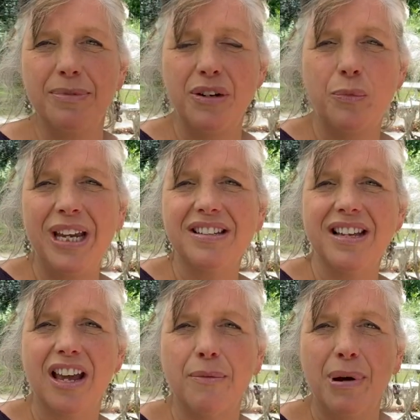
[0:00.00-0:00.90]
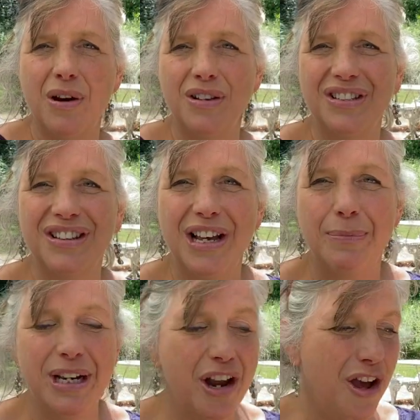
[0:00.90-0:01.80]
So weeks can go past and there'll
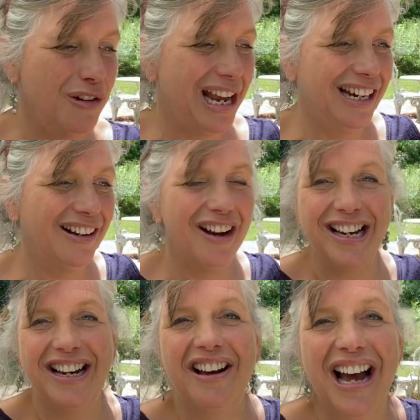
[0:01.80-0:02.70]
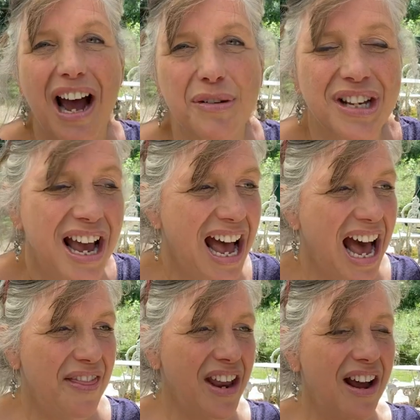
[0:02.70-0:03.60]
be no ley line in her house,
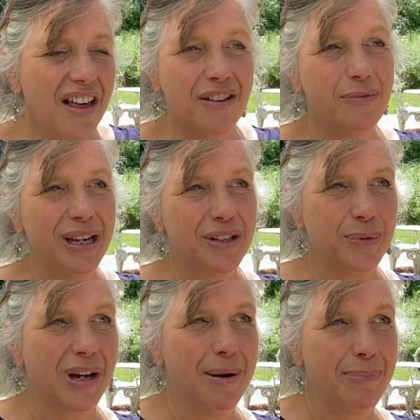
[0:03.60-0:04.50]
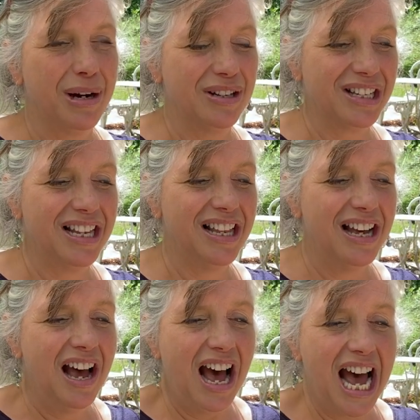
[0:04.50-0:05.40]
and then other weeks will come past, and that
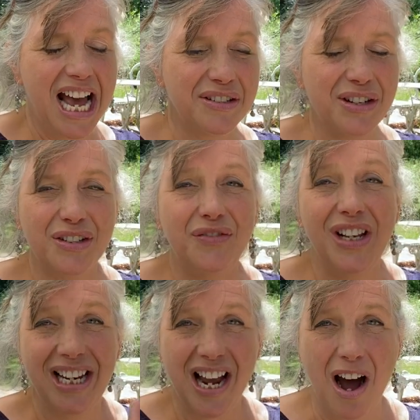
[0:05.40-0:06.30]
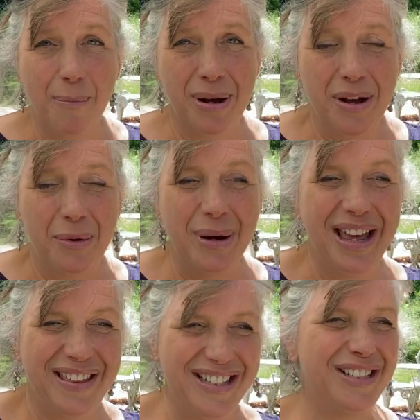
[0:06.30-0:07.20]
her house starts filling up
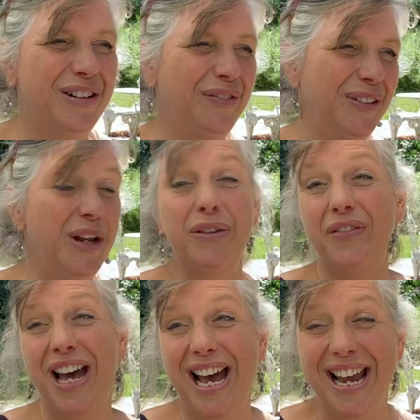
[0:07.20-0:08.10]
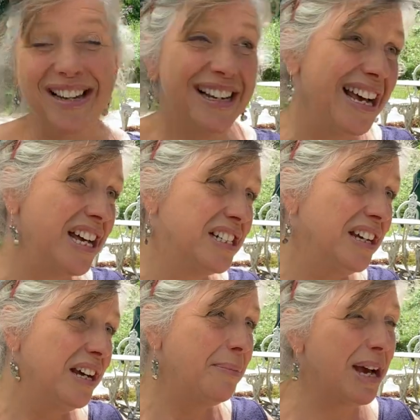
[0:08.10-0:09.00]
with sort of, you know, the fae and
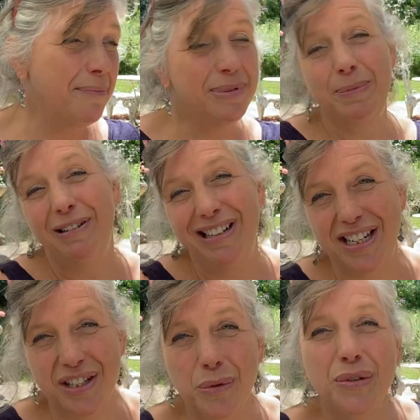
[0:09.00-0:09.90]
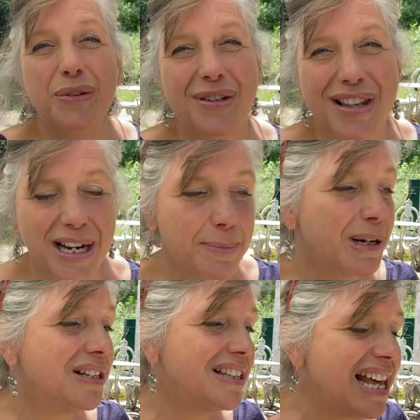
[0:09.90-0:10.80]
um, spirits and all sorts of things
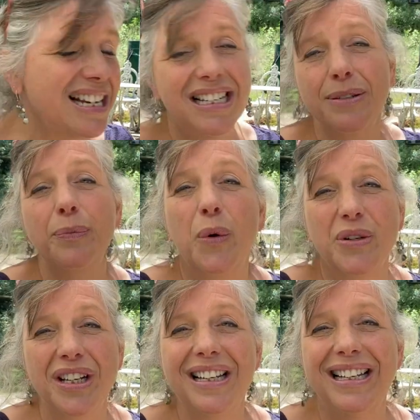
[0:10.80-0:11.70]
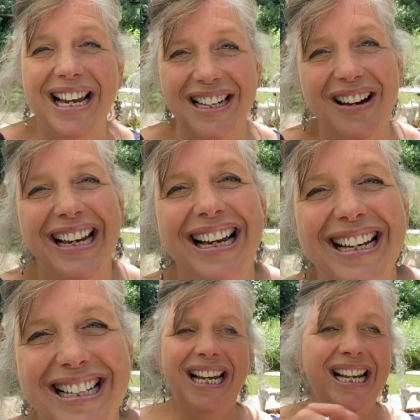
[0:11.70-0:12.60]
because that is what a ley line
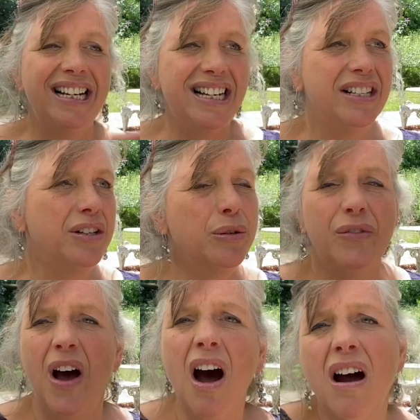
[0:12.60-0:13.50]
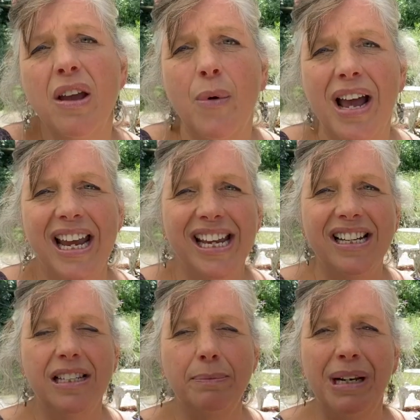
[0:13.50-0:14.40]
is. It is a sort of highway, it
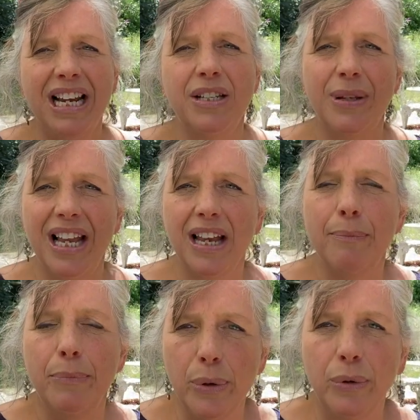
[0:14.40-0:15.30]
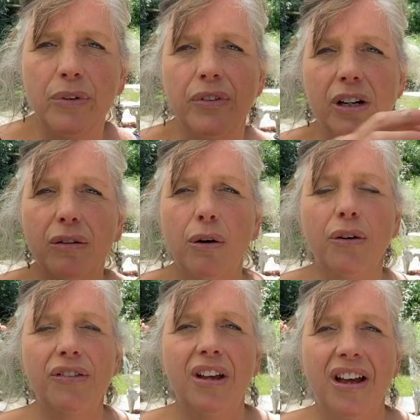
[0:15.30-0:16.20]
is a place where they can move
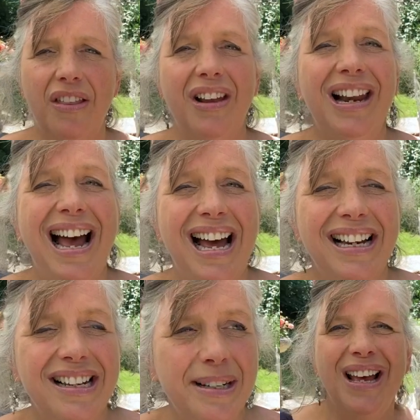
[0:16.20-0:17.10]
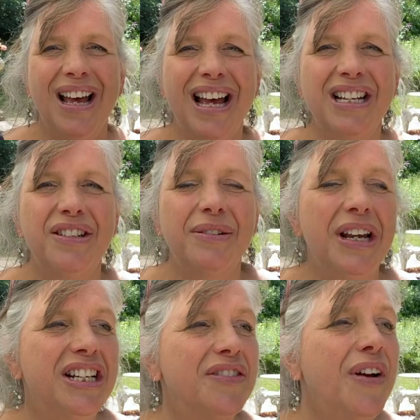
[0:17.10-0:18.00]
across the land. And
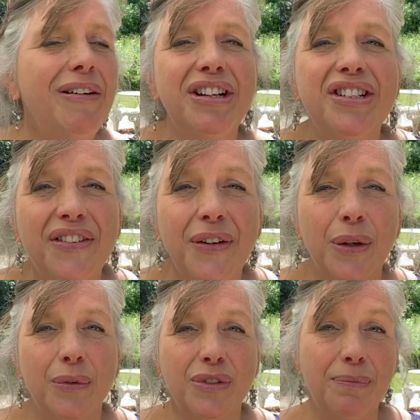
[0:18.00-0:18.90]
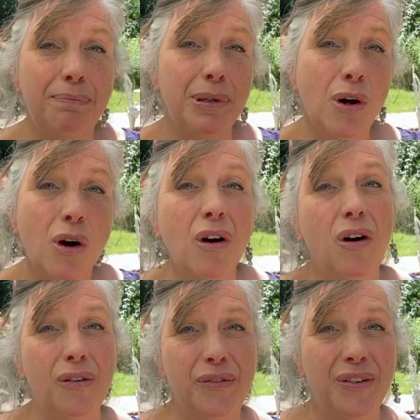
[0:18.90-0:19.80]
it's very difficult to block
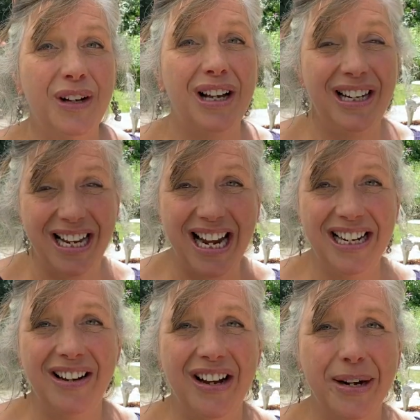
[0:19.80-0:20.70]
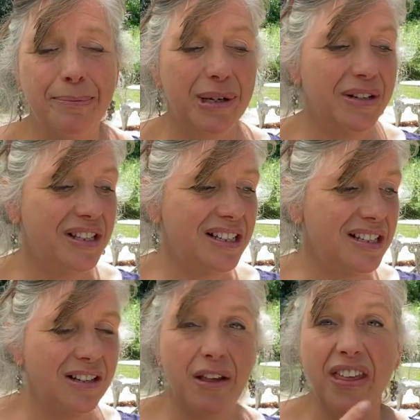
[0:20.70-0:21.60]
off a ley line because this is,
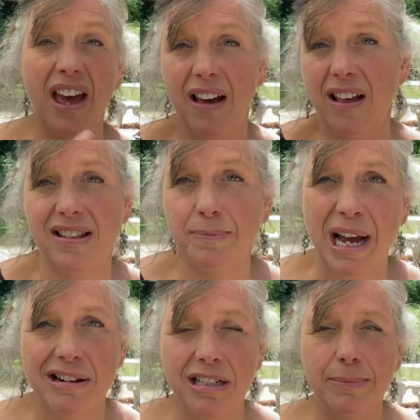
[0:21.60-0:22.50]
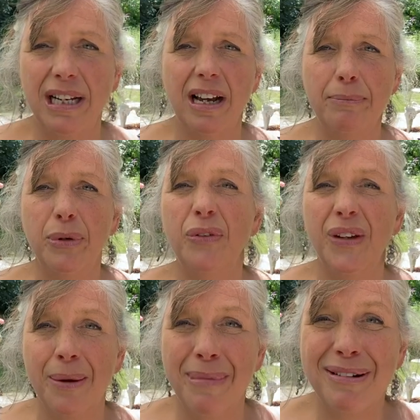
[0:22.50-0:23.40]
you know, the Earth's power. It's a bit like moving
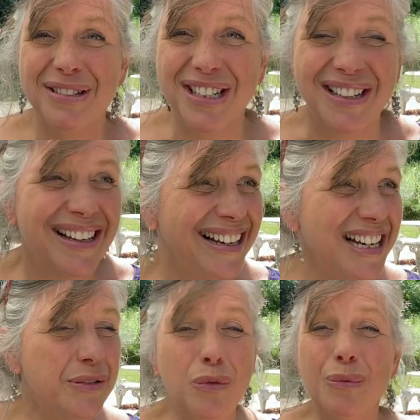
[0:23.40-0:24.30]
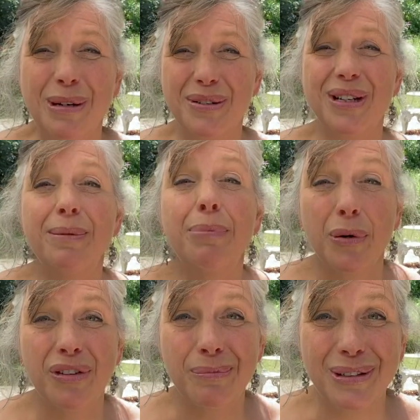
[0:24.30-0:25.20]
a mountain, it's almost
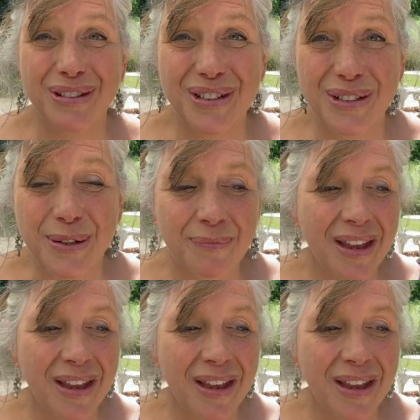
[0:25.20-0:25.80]
impossible to do.